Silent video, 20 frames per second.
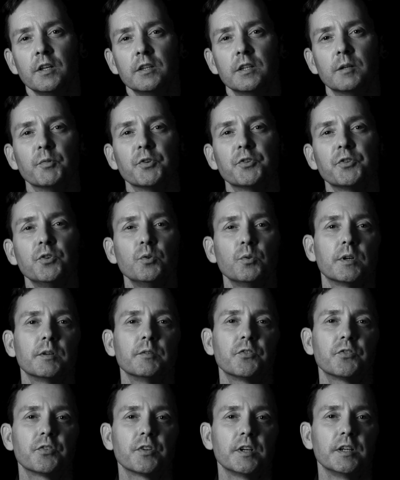number two I
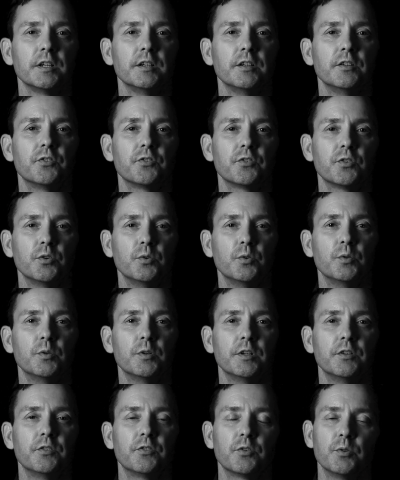would say is
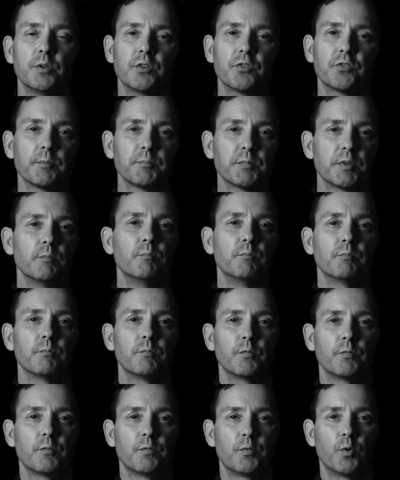to is to accept
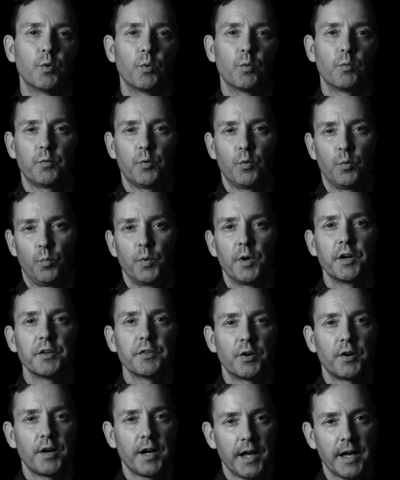them for for where
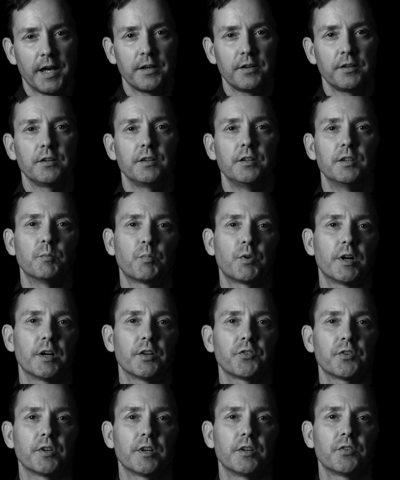they're at in the
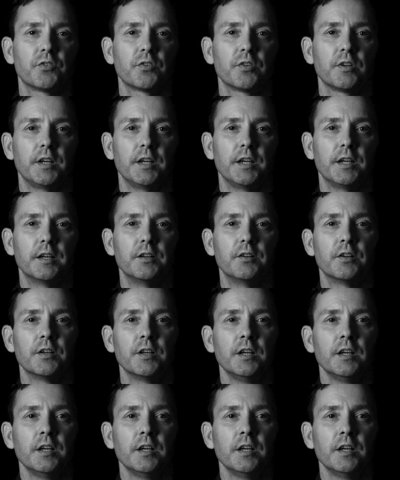process and